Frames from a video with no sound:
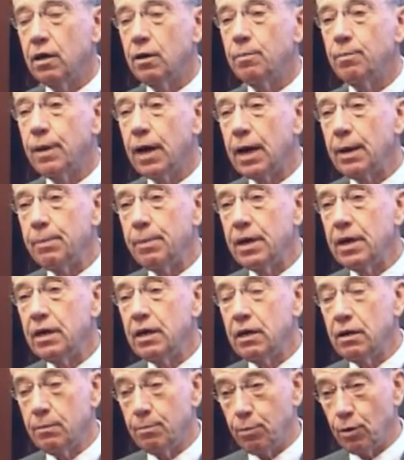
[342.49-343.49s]
may
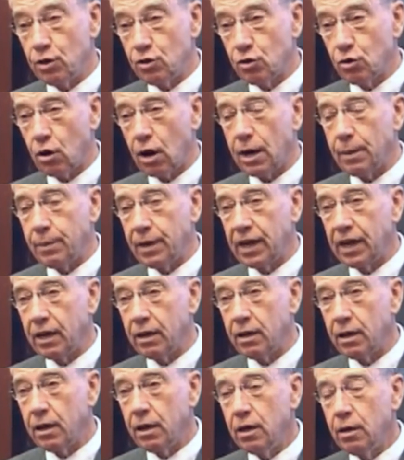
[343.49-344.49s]
be prescribing
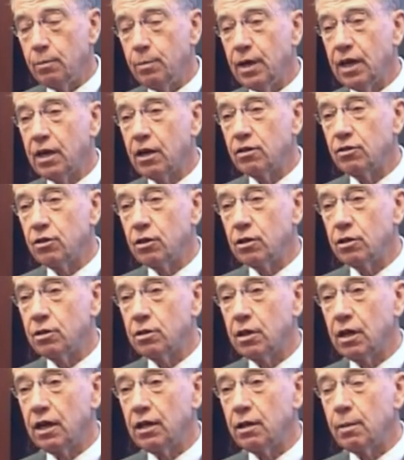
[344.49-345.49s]
it because it's
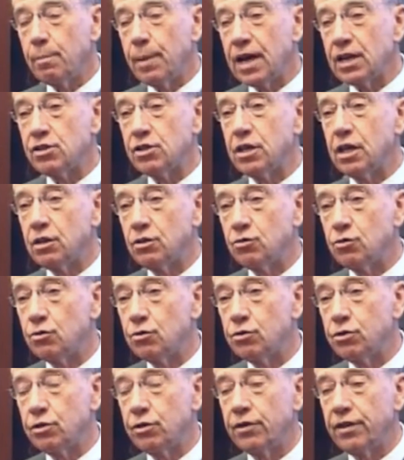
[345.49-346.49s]
in the best
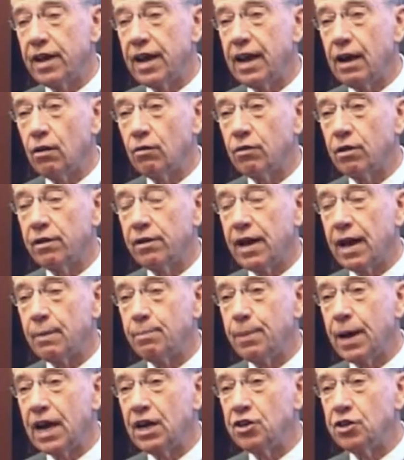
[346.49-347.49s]
interest of the health of that
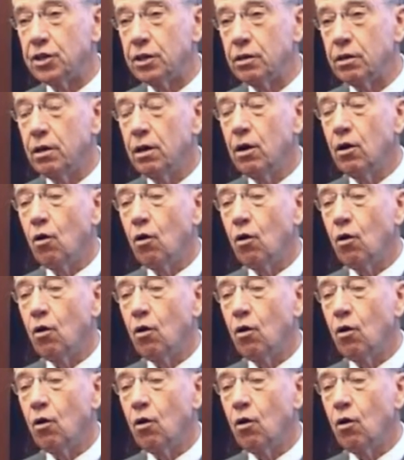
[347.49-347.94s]
patient,